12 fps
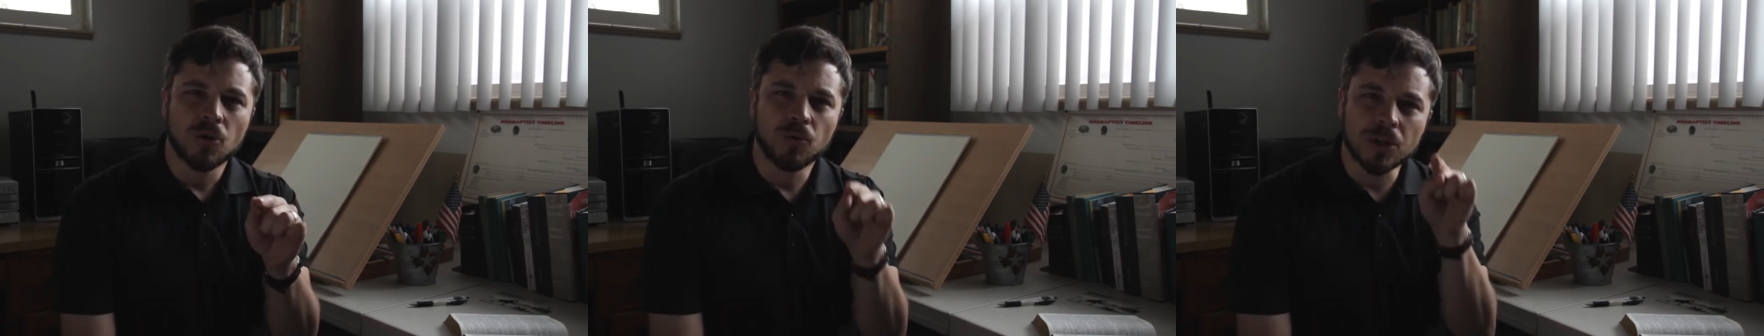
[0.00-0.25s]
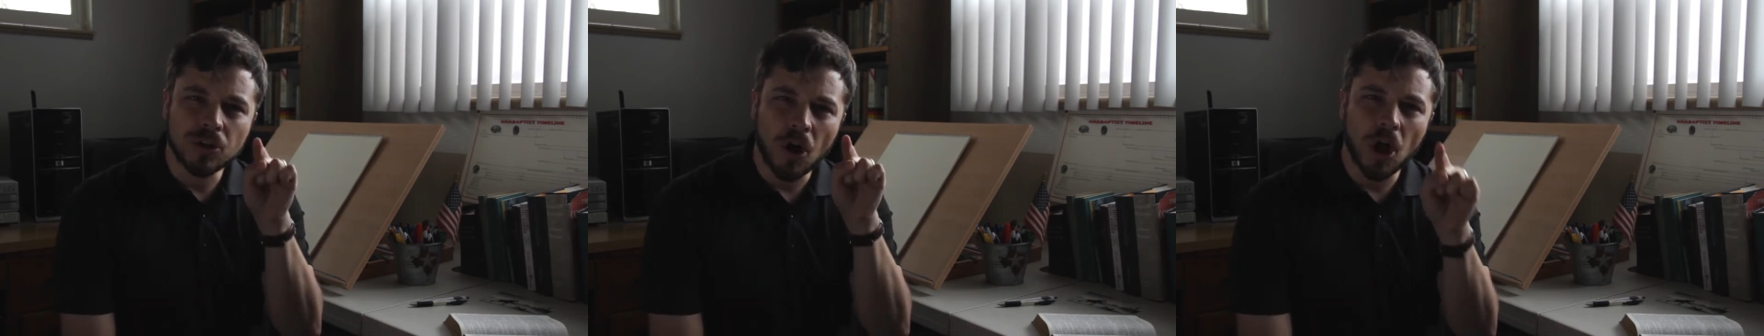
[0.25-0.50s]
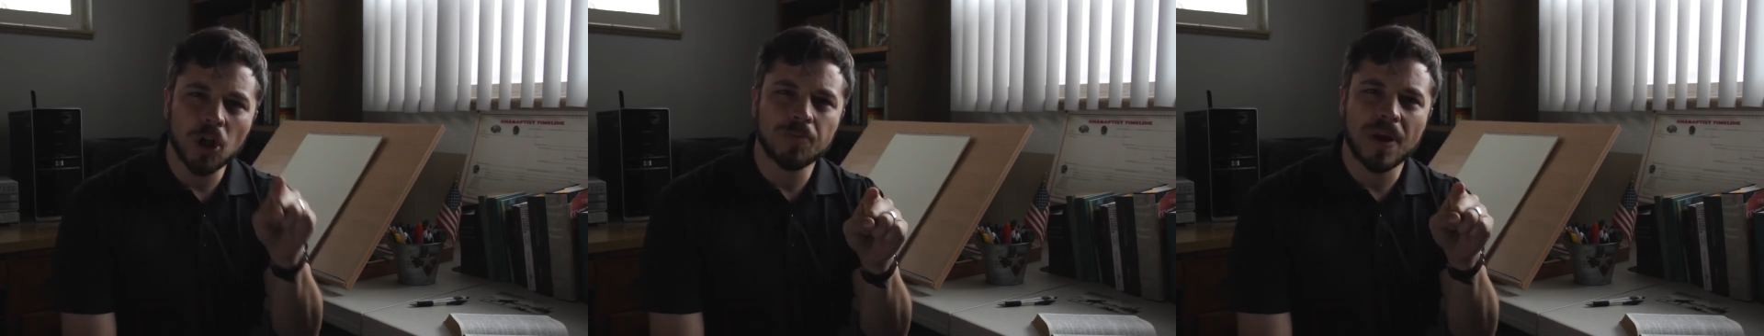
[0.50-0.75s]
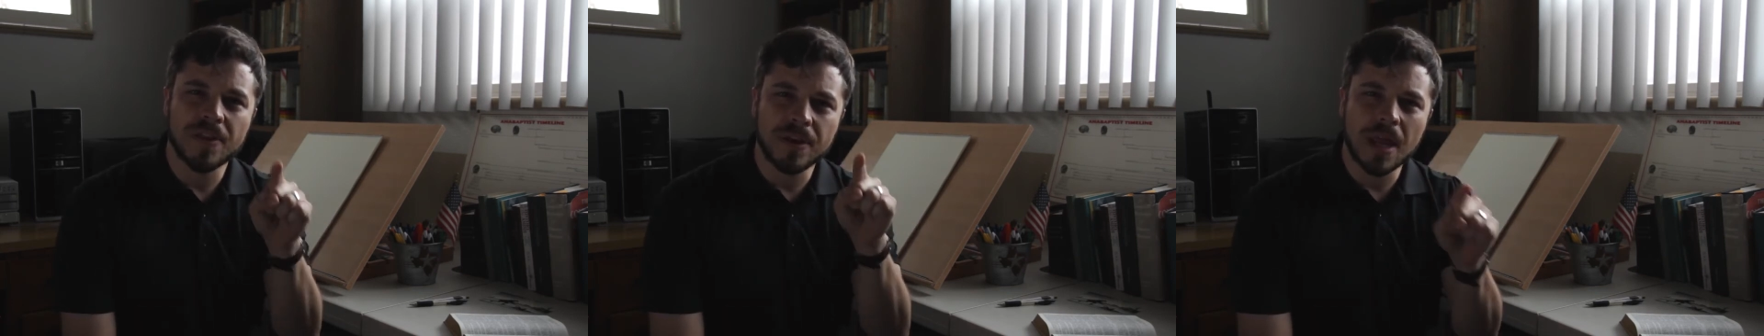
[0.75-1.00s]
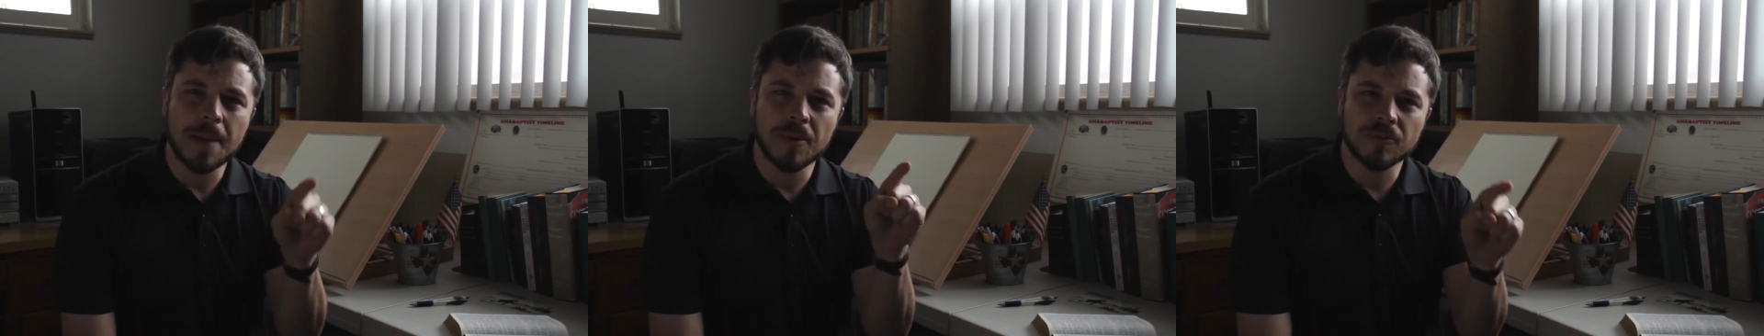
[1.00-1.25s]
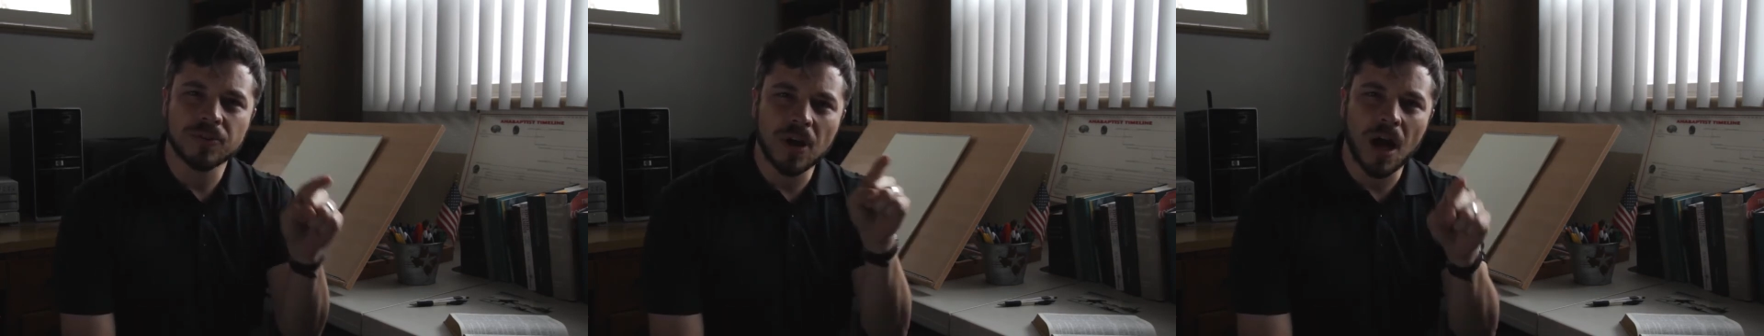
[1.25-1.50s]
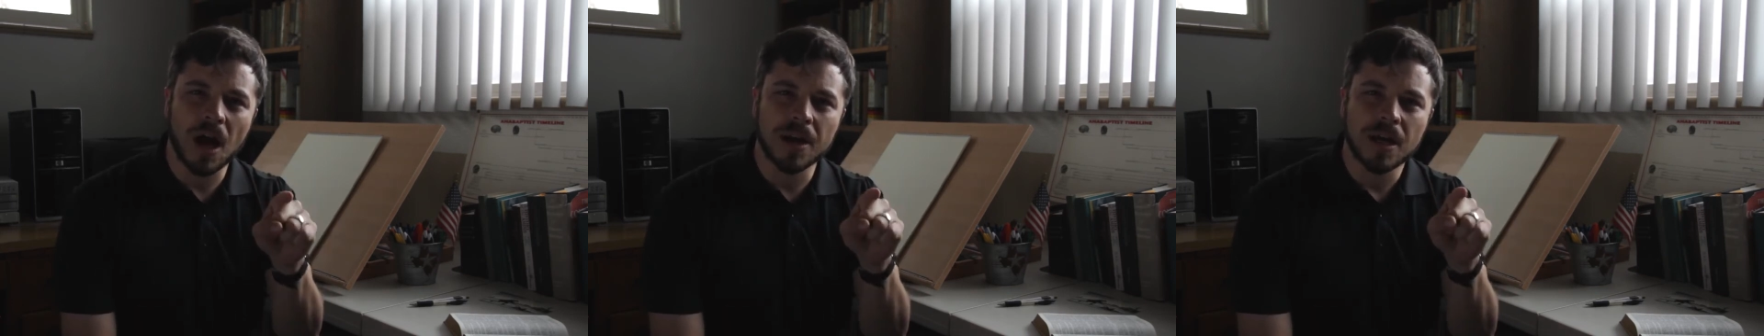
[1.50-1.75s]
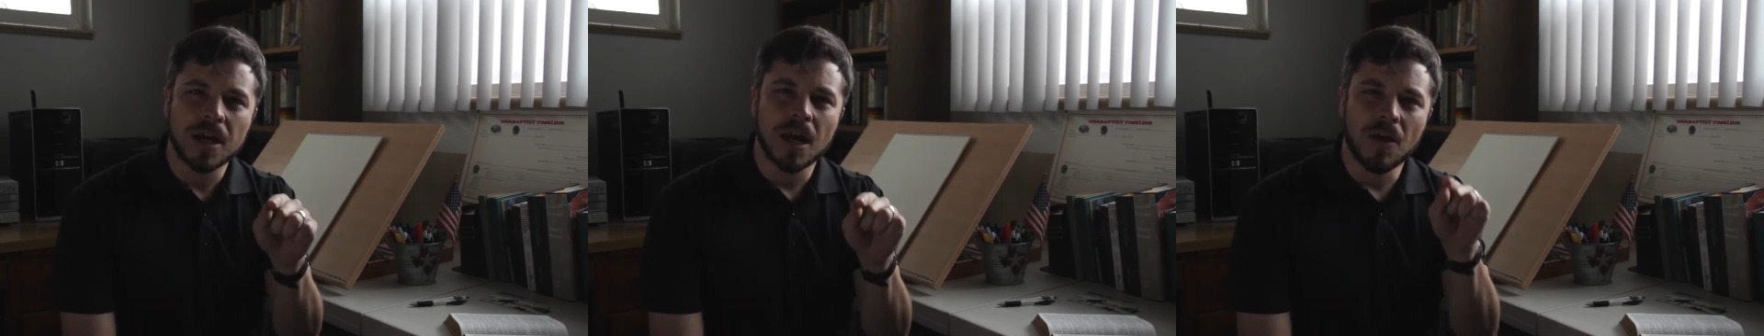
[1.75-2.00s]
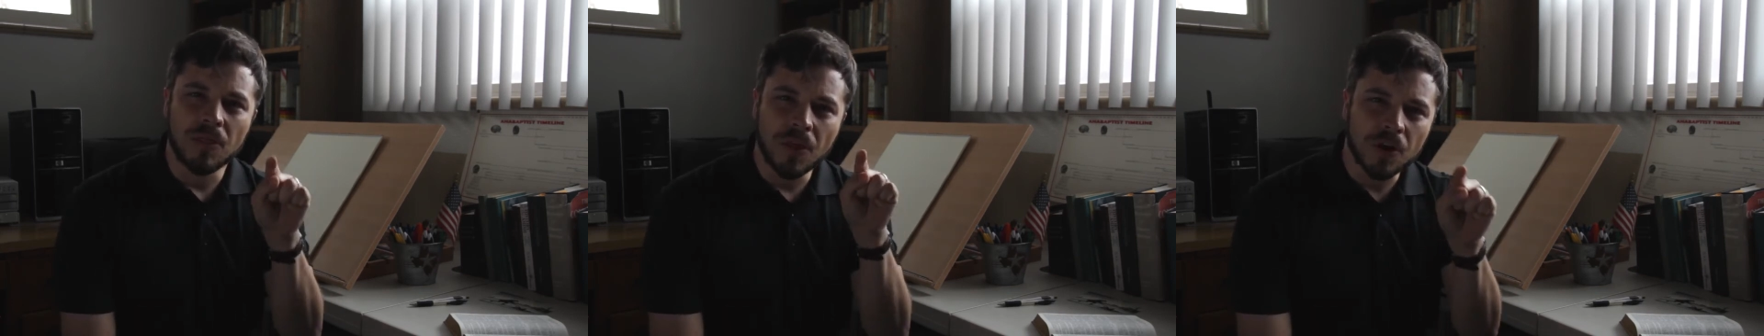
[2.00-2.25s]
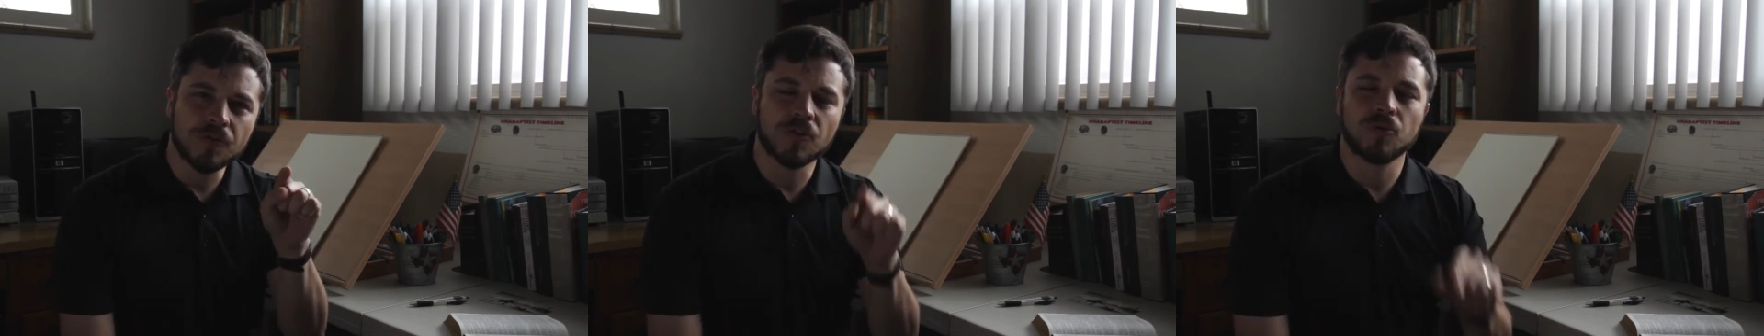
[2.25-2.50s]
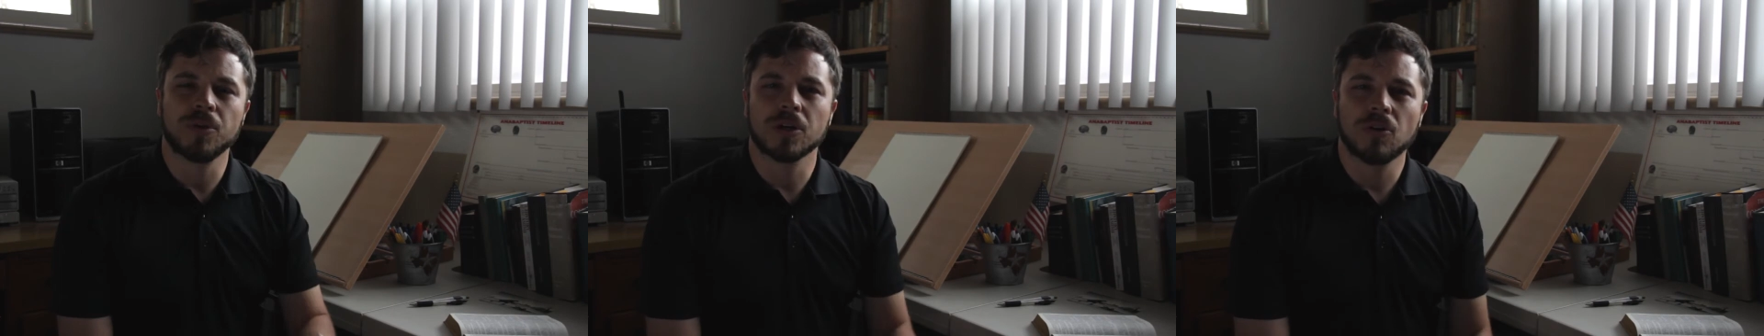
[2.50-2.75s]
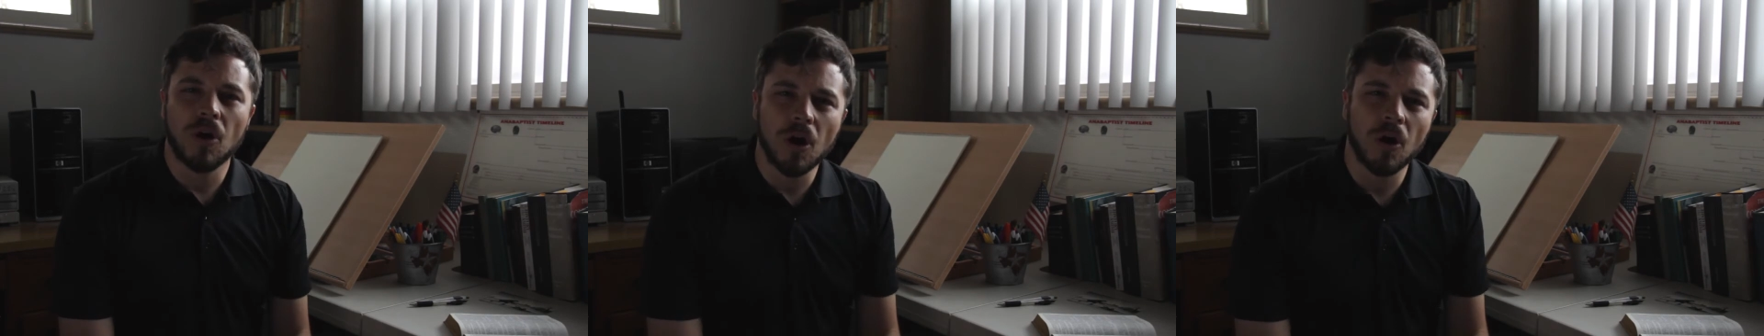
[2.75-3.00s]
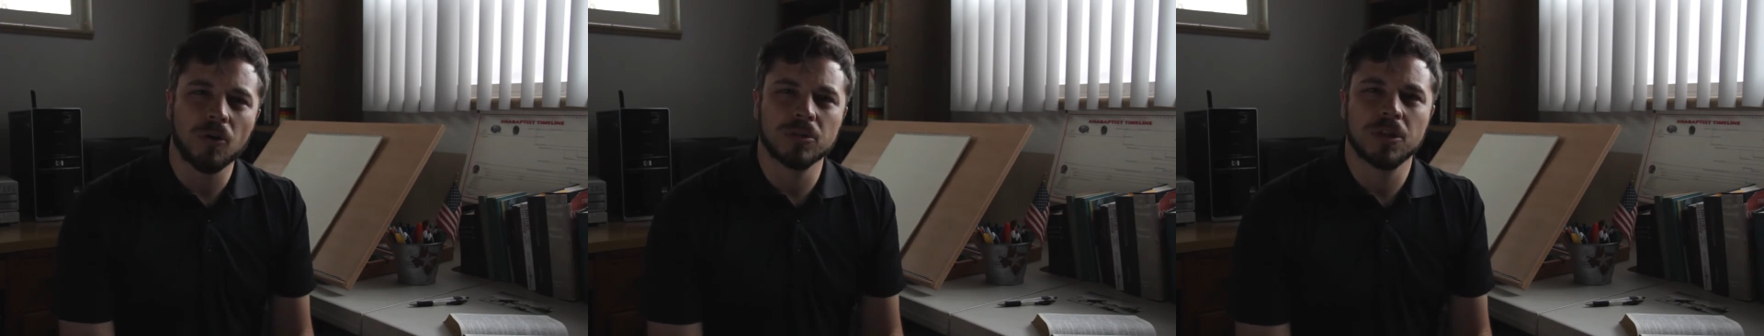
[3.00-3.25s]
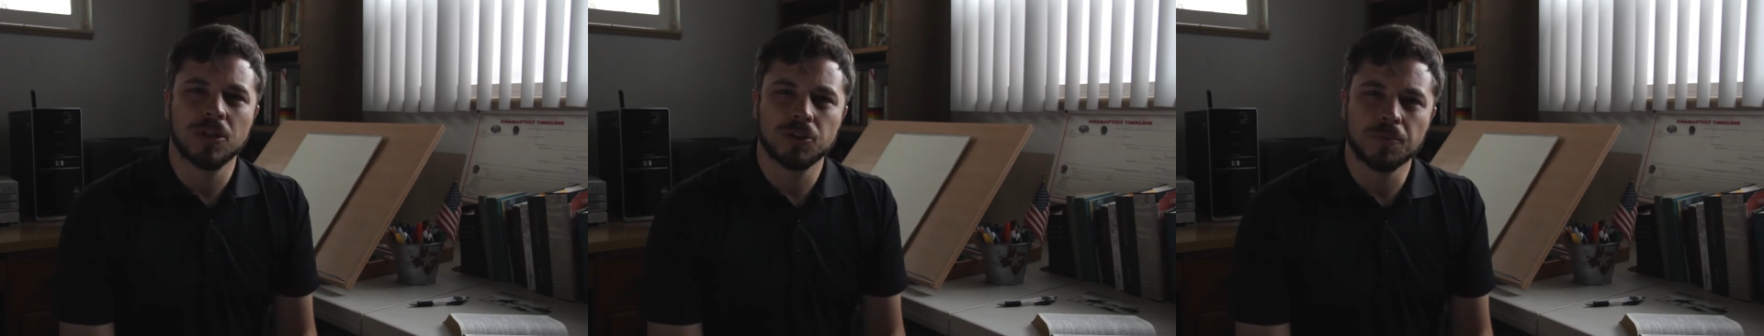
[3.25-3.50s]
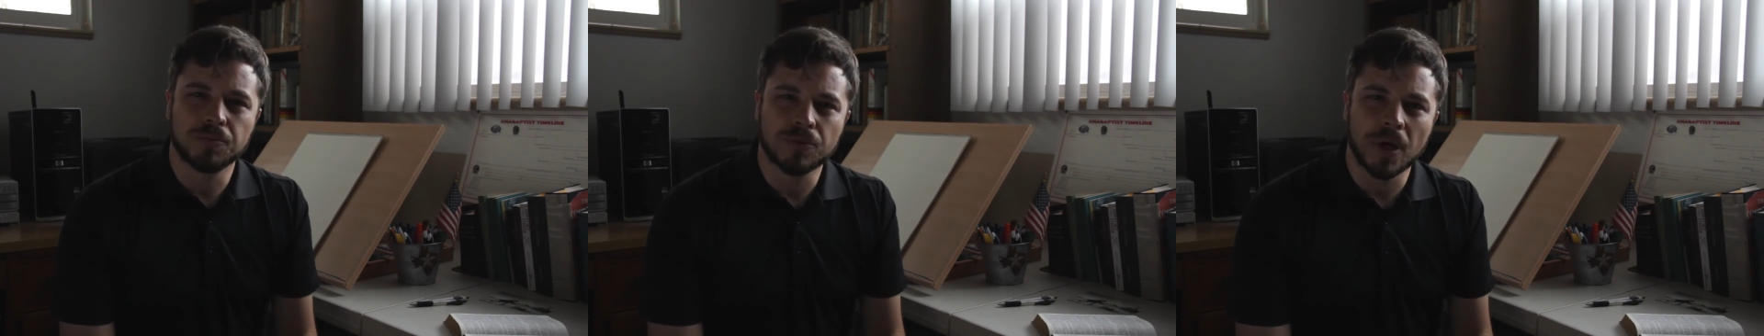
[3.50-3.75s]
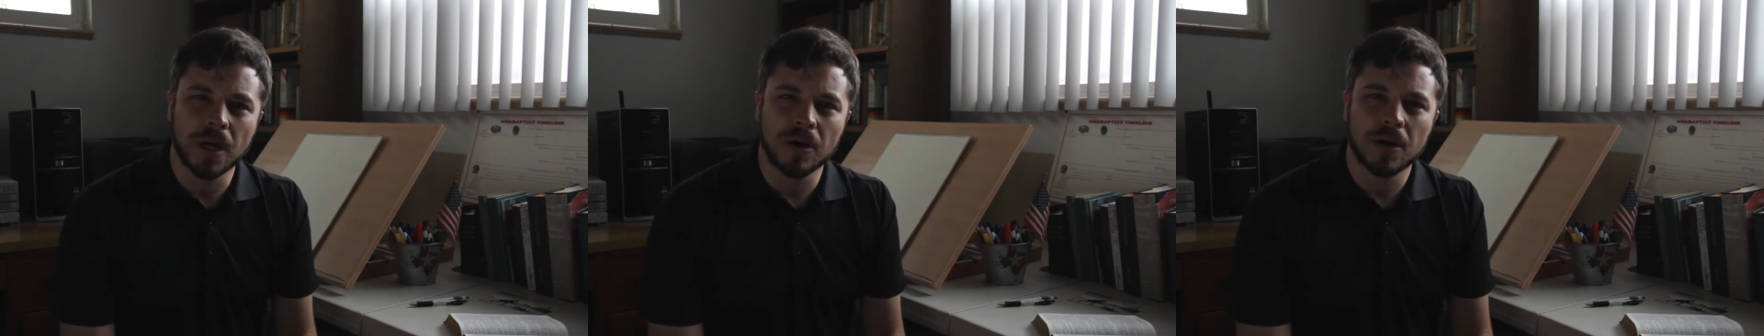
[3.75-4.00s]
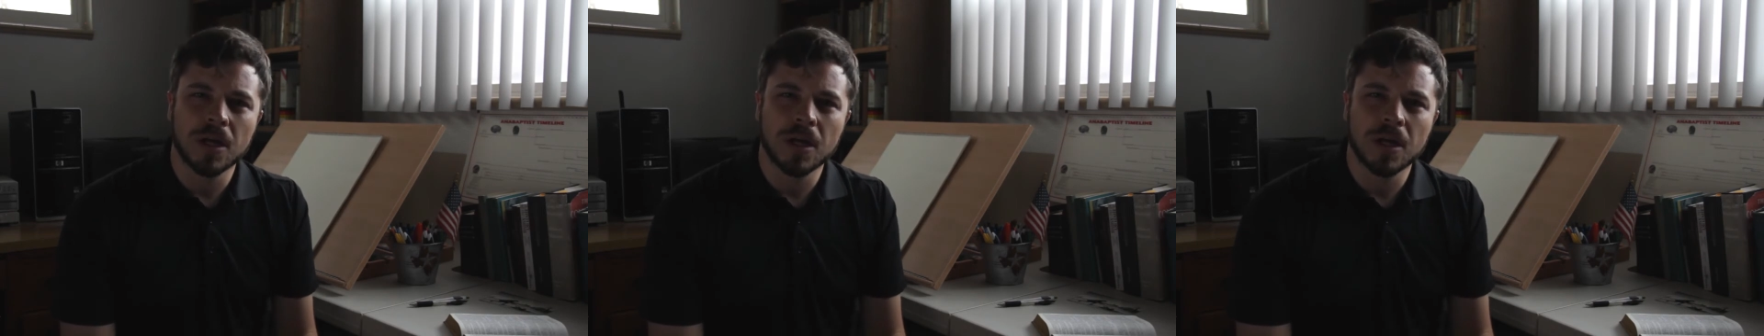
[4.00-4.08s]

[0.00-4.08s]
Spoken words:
We're called by the name of God, and therefore we're called to prayer.